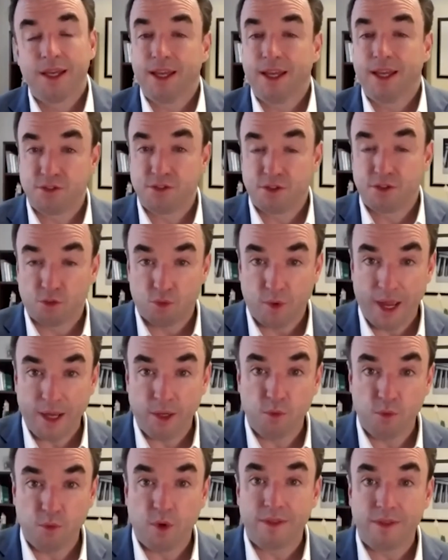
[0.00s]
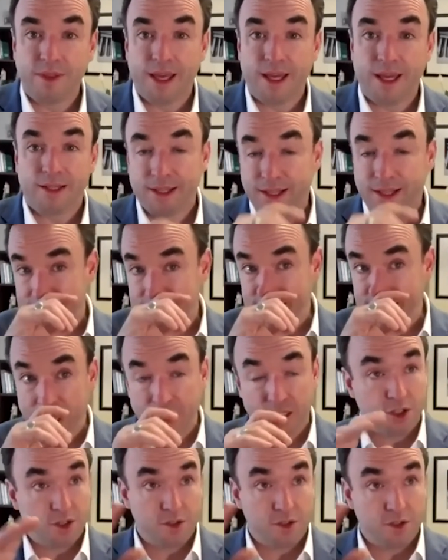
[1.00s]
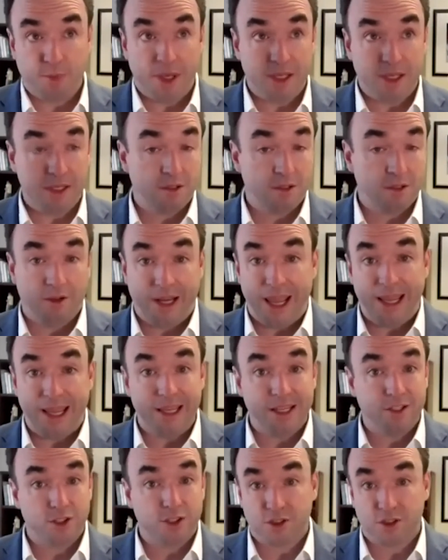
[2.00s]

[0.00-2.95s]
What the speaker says: It's the right one, that it's not just based on age,